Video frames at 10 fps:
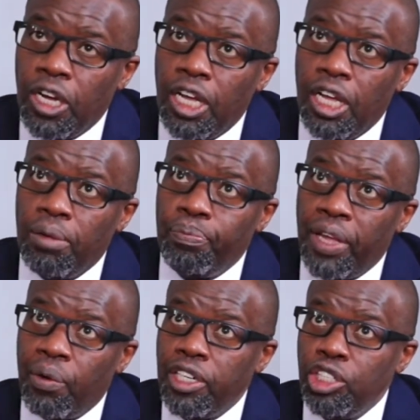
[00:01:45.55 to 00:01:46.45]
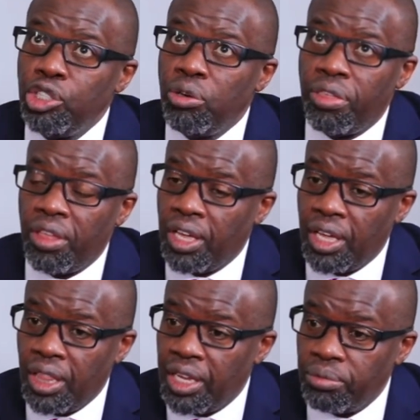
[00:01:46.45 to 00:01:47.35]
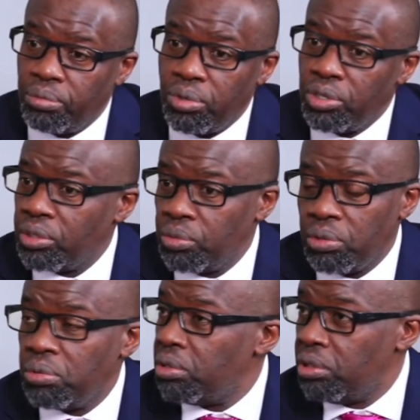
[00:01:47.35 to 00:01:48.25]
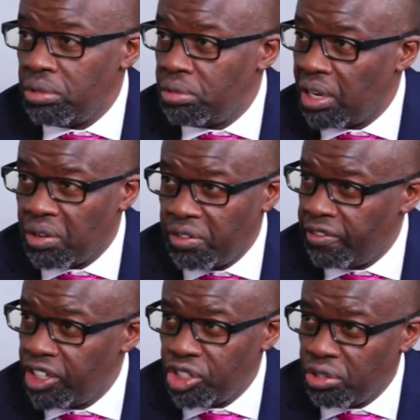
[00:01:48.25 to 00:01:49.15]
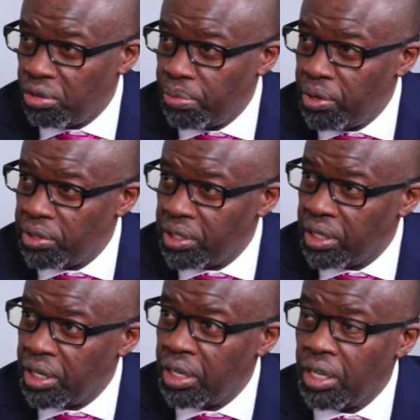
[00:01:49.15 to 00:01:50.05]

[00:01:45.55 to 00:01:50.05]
Our initial thinking that was we could do a conventional bond.